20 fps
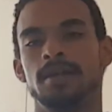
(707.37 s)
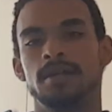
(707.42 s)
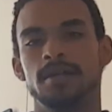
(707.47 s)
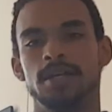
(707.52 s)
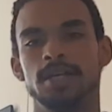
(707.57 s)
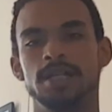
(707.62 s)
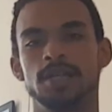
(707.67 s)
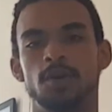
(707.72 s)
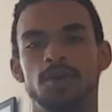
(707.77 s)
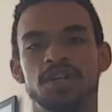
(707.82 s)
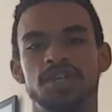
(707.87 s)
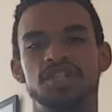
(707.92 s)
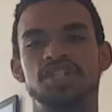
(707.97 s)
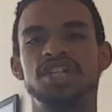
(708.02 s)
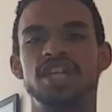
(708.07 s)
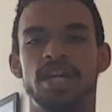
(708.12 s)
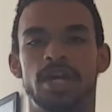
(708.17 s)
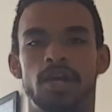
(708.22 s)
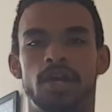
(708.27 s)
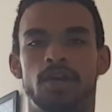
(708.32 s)
in a
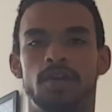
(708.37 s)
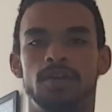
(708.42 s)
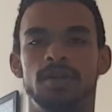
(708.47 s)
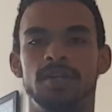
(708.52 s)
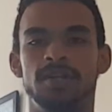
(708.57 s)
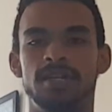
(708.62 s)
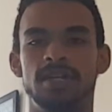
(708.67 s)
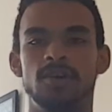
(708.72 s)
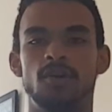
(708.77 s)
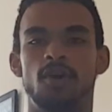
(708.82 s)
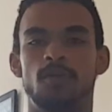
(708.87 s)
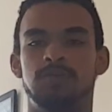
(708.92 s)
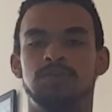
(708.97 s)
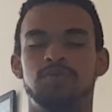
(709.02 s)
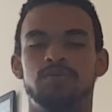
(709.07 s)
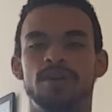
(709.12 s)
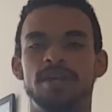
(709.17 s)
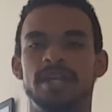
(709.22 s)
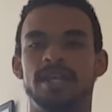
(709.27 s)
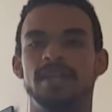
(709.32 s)
chair, looking all
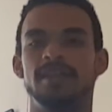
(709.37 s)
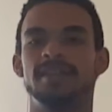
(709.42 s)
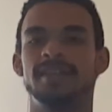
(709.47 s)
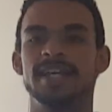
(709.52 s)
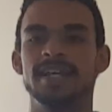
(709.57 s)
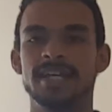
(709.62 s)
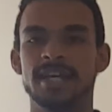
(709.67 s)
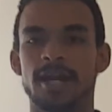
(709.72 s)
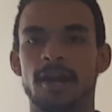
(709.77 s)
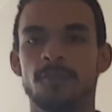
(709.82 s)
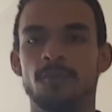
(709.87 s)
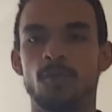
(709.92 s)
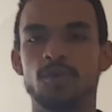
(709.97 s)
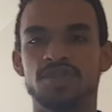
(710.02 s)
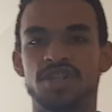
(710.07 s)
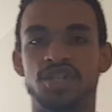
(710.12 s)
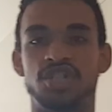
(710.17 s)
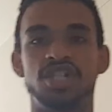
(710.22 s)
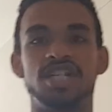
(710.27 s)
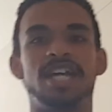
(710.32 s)
pretty, thinking, of
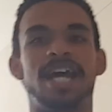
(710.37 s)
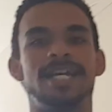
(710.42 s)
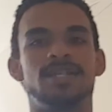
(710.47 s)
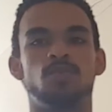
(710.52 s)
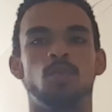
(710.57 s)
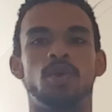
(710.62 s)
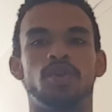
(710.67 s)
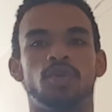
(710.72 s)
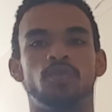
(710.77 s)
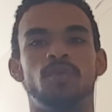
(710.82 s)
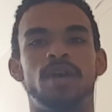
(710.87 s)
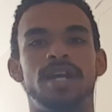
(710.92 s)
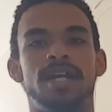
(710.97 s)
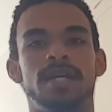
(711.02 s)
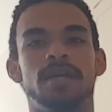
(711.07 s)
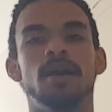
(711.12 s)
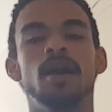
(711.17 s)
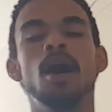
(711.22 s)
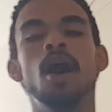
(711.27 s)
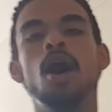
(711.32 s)
course, that she has won
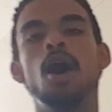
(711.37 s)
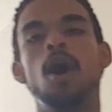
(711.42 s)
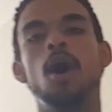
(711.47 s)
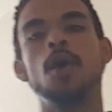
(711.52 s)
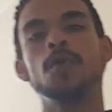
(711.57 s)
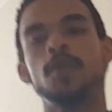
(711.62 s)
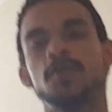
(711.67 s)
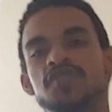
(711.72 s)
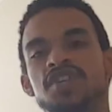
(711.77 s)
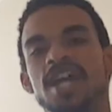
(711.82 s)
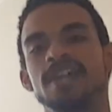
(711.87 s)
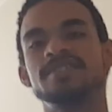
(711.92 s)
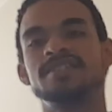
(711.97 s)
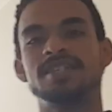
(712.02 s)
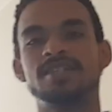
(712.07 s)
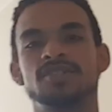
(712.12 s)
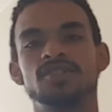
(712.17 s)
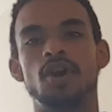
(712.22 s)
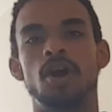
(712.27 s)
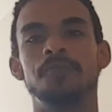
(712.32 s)
already. Although
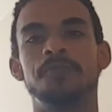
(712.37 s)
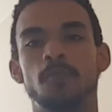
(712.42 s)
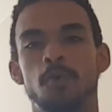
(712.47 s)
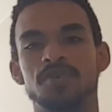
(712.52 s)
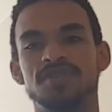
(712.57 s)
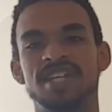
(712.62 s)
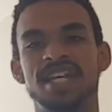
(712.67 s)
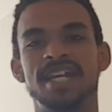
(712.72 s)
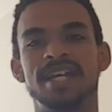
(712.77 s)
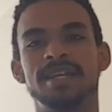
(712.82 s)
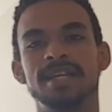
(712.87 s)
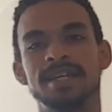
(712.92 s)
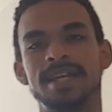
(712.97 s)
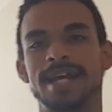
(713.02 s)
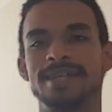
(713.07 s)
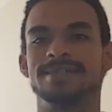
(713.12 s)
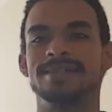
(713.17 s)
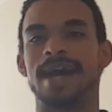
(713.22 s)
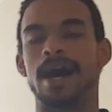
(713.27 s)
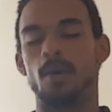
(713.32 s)
chances are, of course, Lady Lean
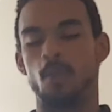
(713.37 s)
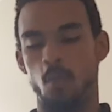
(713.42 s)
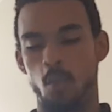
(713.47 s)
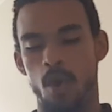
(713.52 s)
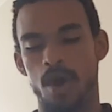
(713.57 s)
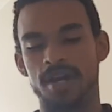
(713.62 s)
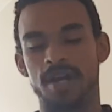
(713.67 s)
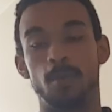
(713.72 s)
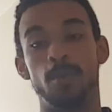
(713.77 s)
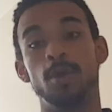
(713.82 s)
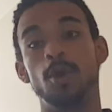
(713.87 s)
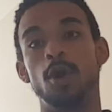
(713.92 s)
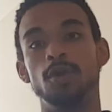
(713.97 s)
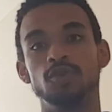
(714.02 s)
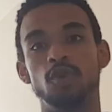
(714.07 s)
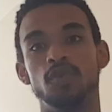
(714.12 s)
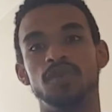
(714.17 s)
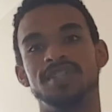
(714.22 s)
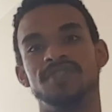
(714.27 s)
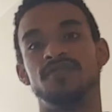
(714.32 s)
has not won, and we all
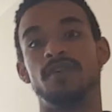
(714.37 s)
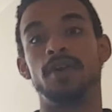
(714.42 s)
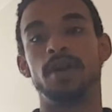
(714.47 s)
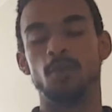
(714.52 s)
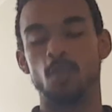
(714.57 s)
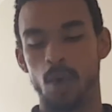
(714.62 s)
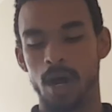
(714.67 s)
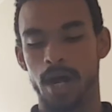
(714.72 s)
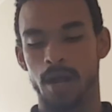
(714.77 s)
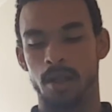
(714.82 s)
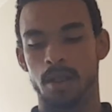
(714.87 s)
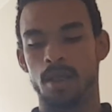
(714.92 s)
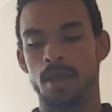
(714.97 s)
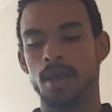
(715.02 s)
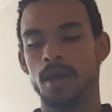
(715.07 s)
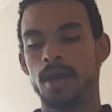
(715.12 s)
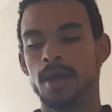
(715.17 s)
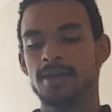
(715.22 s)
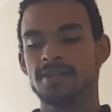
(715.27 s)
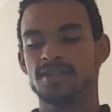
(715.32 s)
know this very well.
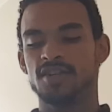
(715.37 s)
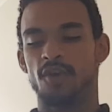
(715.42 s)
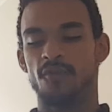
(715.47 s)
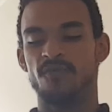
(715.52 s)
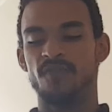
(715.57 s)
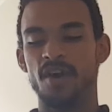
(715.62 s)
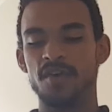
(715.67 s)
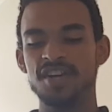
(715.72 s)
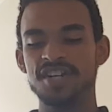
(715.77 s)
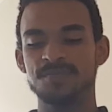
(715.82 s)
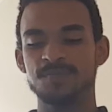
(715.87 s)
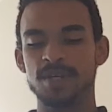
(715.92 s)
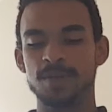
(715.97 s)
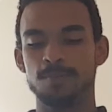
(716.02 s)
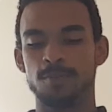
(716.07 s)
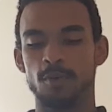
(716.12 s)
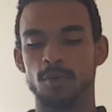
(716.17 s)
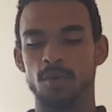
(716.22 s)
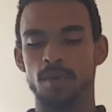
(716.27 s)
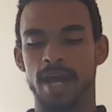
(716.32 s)
So various
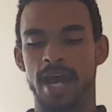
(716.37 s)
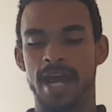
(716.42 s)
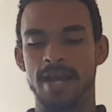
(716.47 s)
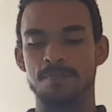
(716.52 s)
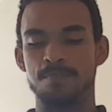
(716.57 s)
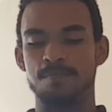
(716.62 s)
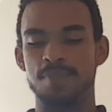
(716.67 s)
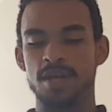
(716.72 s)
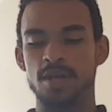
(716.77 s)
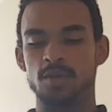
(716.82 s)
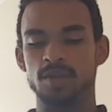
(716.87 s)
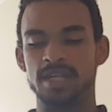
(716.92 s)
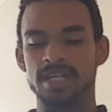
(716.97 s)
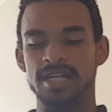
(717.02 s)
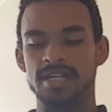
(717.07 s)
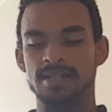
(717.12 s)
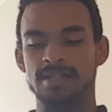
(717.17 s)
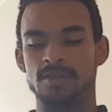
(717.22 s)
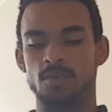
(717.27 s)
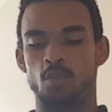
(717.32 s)
people and
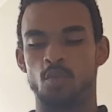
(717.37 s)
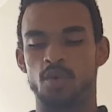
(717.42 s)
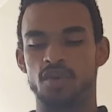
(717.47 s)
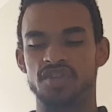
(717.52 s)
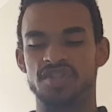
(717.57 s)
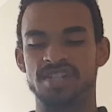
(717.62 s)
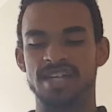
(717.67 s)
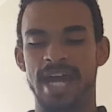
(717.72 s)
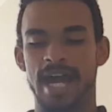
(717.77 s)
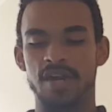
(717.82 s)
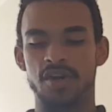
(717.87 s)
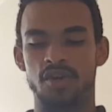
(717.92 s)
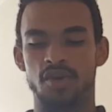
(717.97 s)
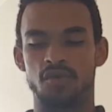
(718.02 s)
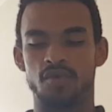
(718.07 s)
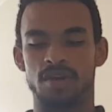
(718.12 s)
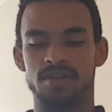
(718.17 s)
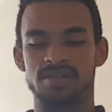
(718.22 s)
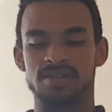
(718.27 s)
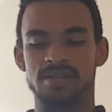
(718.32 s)
buildings were scattered
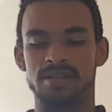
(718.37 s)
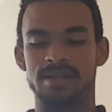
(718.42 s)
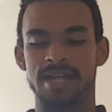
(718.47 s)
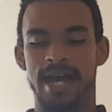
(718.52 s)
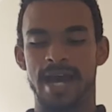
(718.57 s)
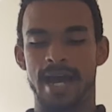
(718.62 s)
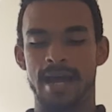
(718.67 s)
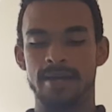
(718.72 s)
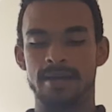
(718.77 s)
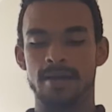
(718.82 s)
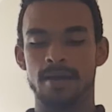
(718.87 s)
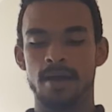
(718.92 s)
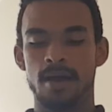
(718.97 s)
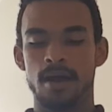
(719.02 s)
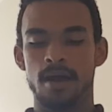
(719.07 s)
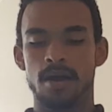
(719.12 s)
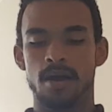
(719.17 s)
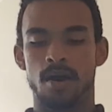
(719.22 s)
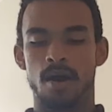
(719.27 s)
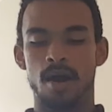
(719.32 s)
across the land.
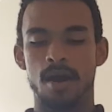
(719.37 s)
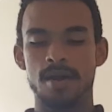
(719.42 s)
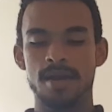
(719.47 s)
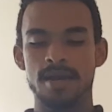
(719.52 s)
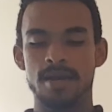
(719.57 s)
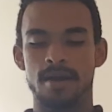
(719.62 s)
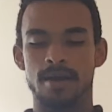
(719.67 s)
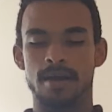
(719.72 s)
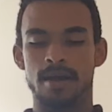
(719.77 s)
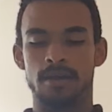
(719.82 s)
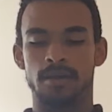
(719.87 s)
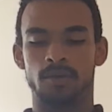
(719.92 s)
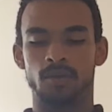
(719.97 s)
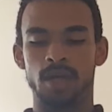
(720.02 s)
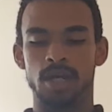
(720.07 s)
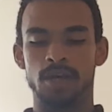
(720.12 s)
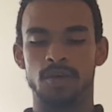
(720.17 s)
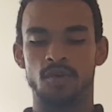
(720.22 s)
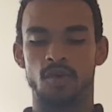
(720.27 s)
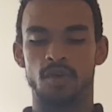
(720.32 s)
Cardia
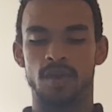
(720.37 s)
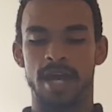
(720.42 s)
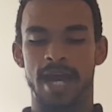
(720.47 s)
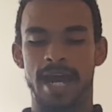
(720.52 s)
Cathedral